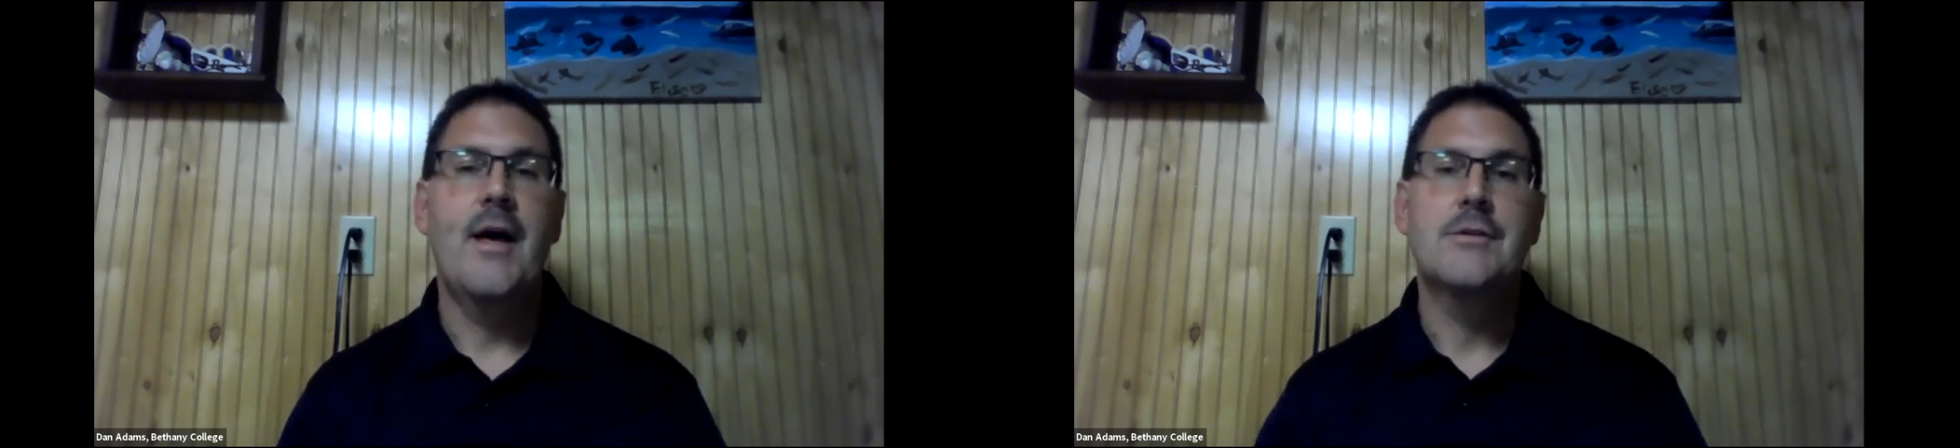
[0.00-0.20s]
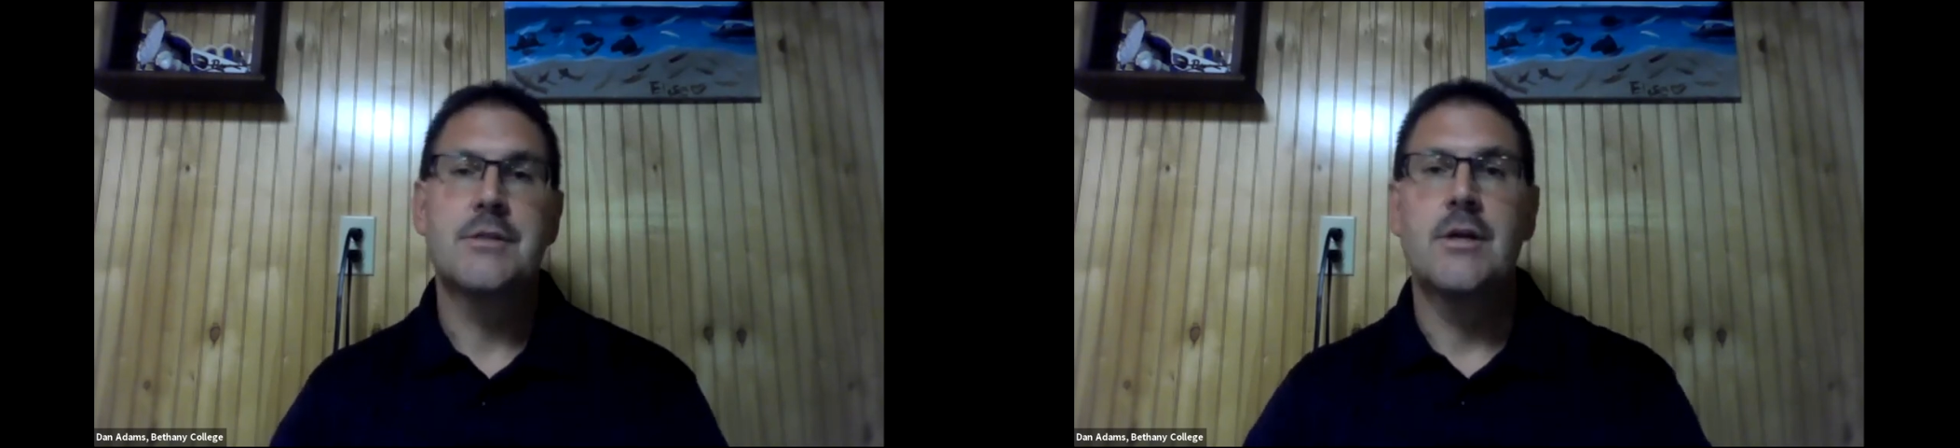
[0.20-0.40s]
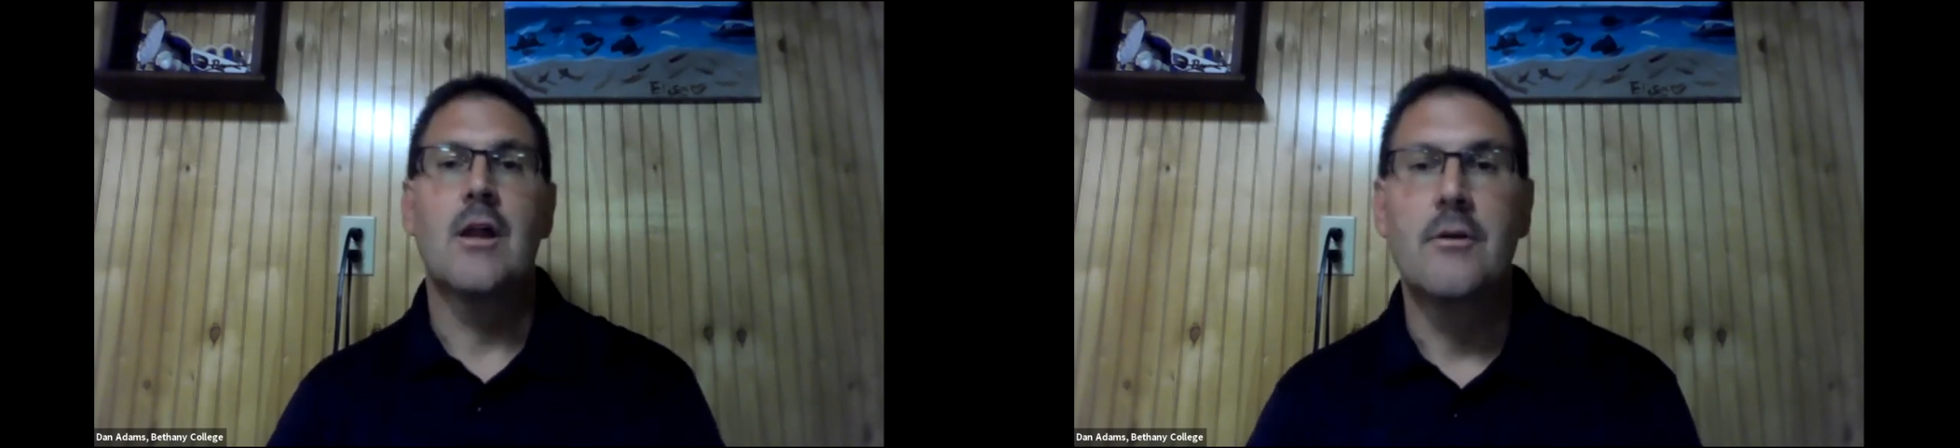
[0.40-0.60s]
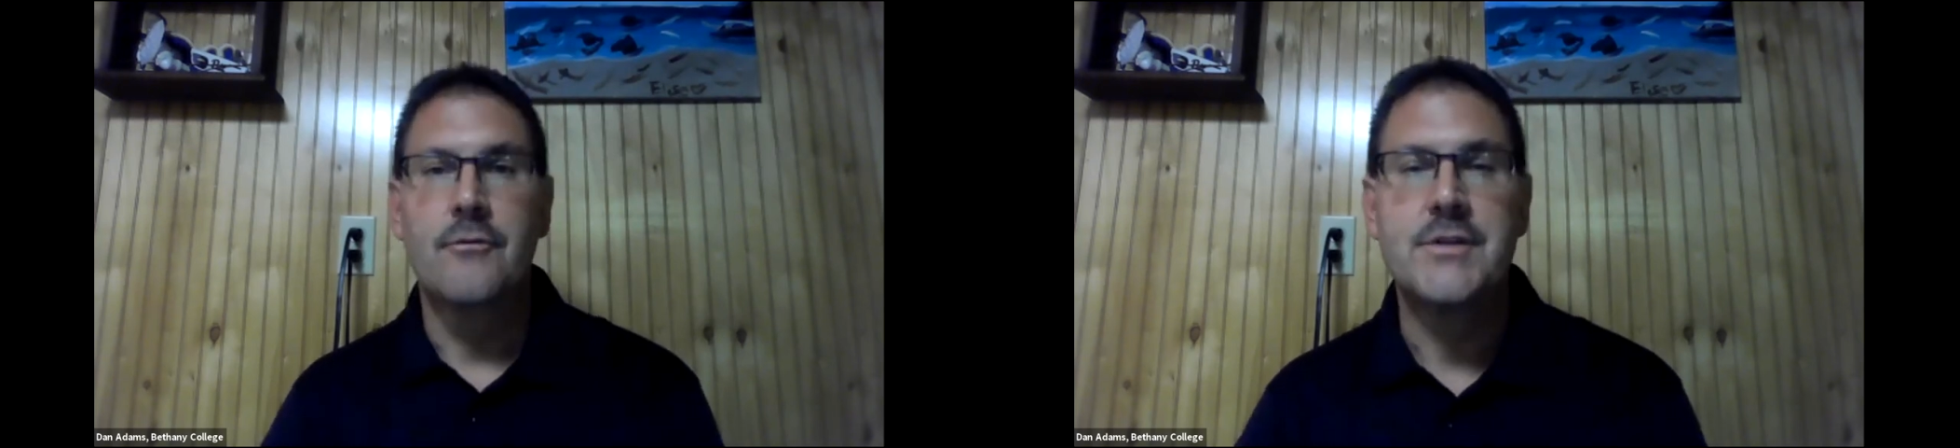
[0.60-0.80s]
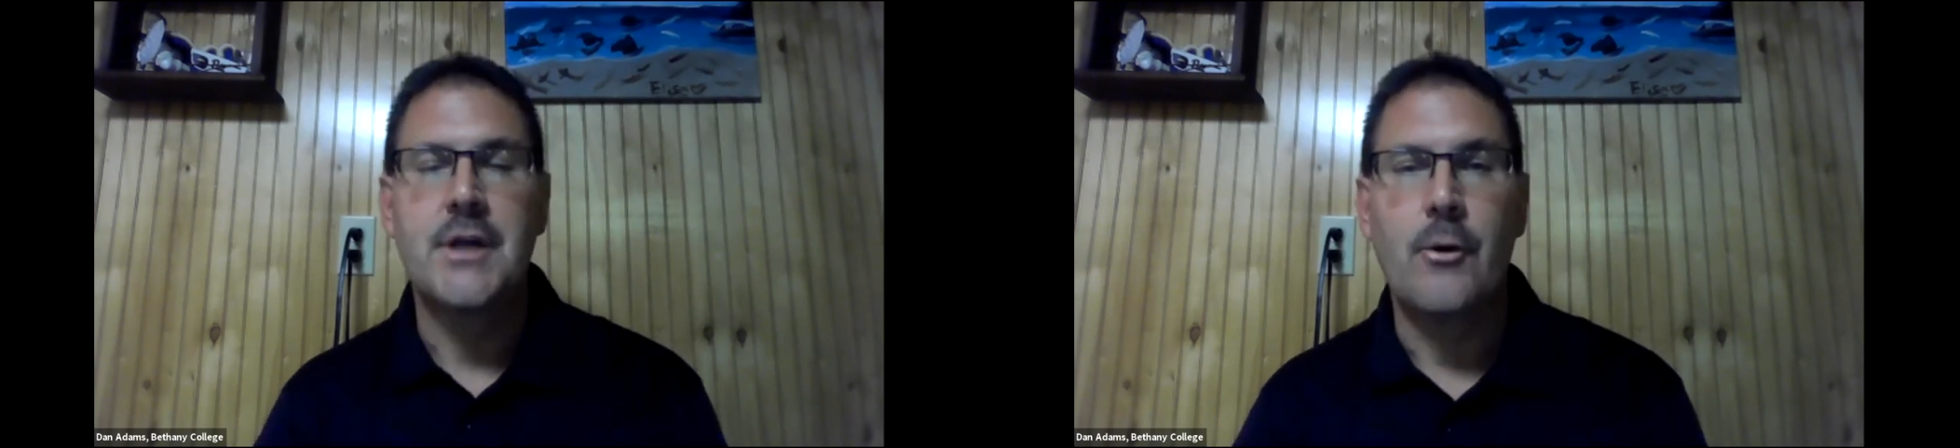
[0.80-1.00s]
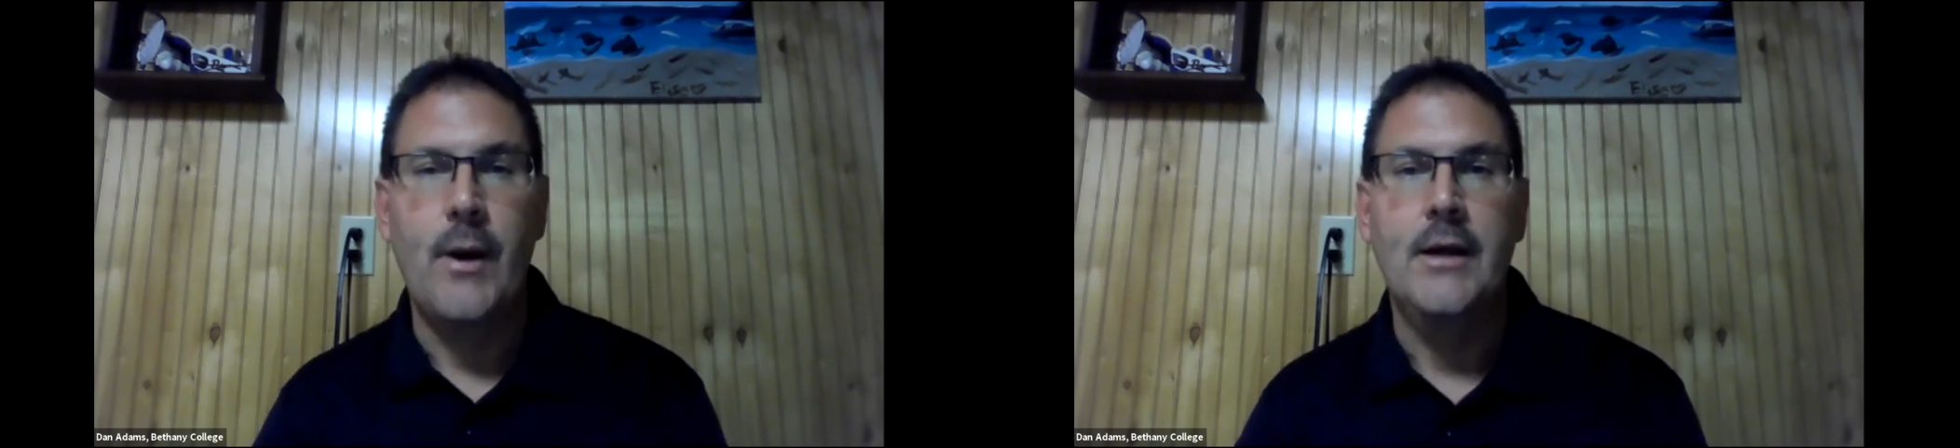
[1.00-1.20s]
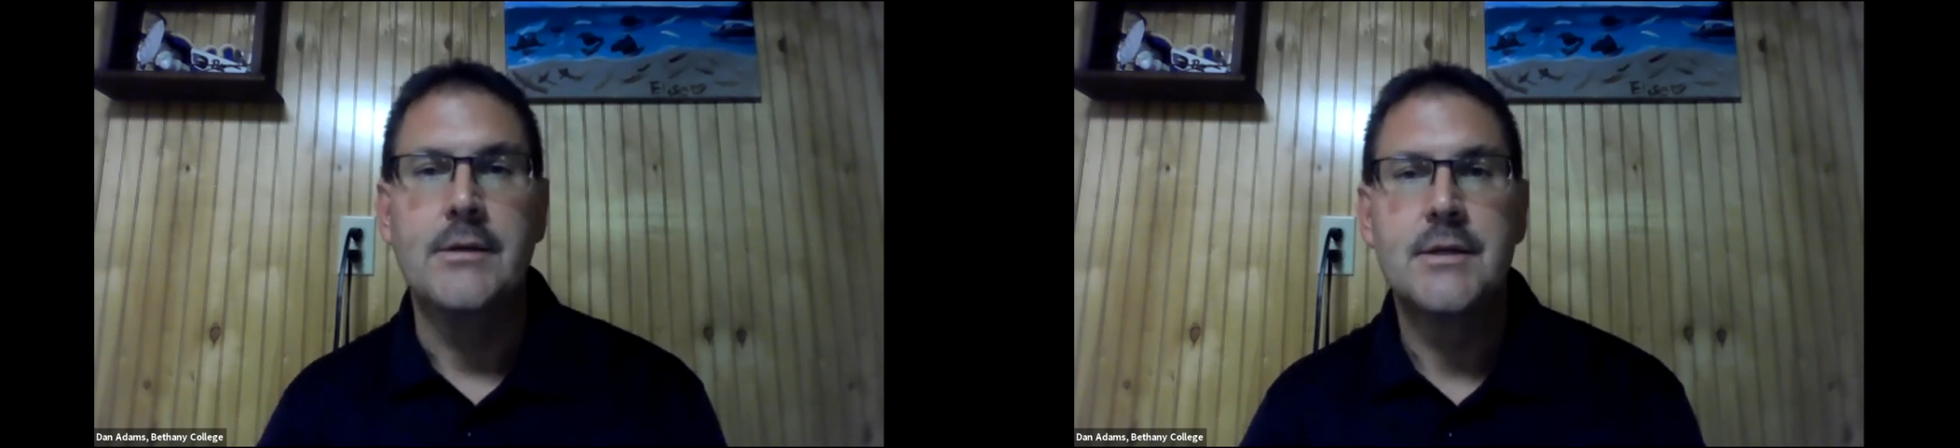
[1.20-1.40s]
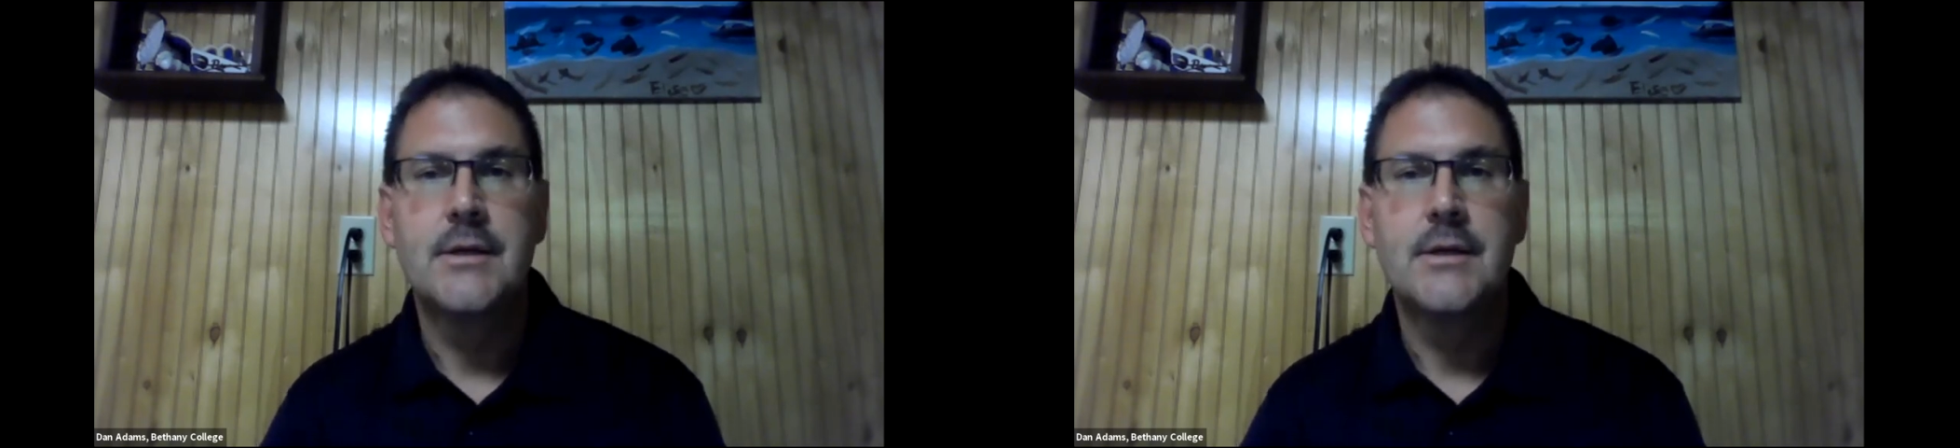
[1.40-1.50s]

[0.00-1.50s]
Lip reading: $1,000 visit grant.